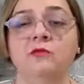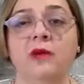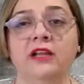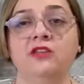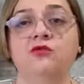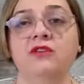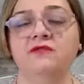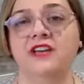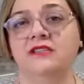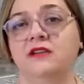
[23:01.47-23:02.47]
of money to
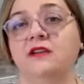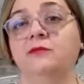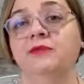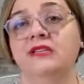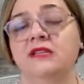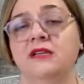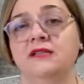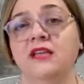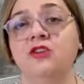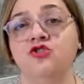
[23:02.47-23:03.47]
invest in a
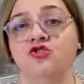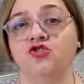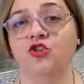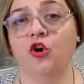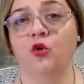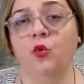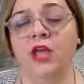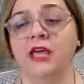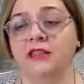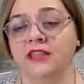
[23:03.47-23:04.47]
business and show
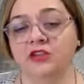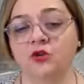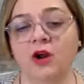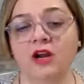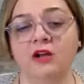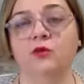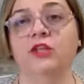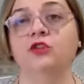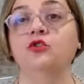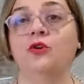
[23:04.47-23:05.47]
that you are
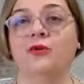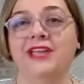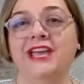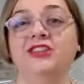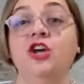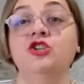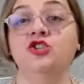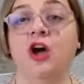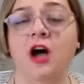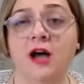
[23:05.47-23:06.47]
going to create
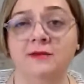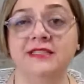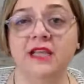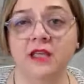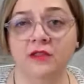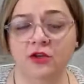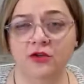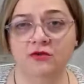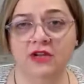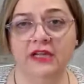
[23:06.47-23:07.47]
jobs in
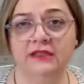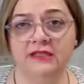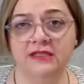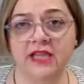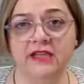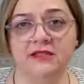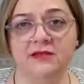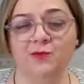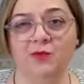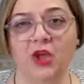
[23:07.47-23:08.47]
the United
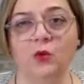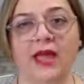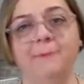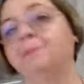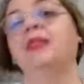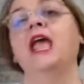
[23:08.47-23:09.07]
States. Okay.